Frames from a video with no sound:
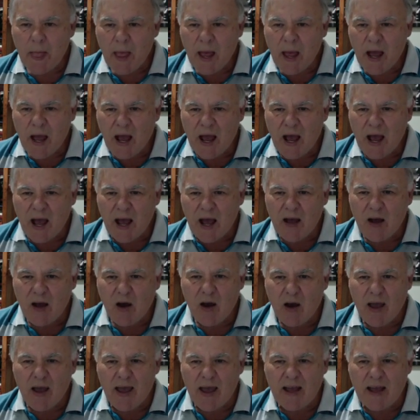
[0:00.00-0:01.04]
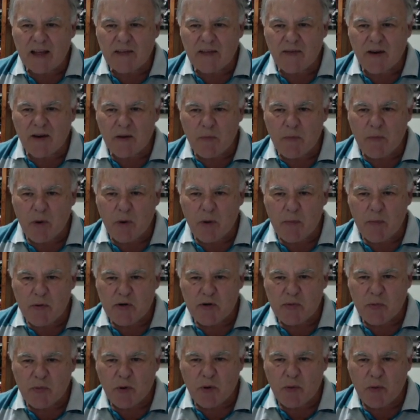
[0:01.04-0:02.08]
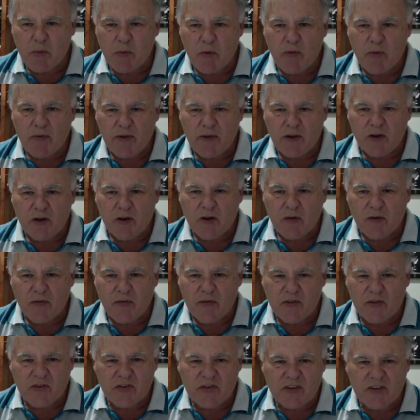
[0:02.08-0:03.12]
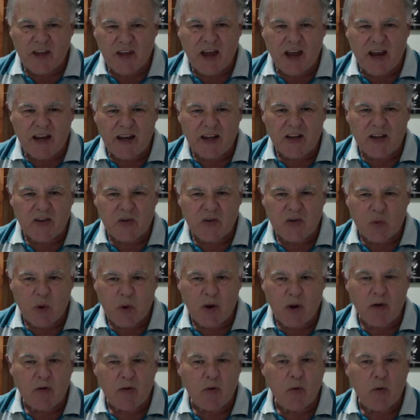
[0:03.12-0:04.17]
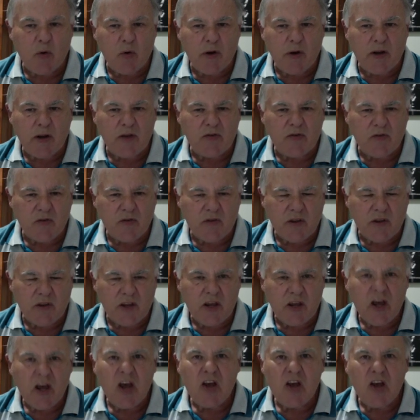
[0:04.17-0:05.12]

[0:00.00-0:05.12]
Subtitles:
I activated my bishop by moving it off its starting square according to the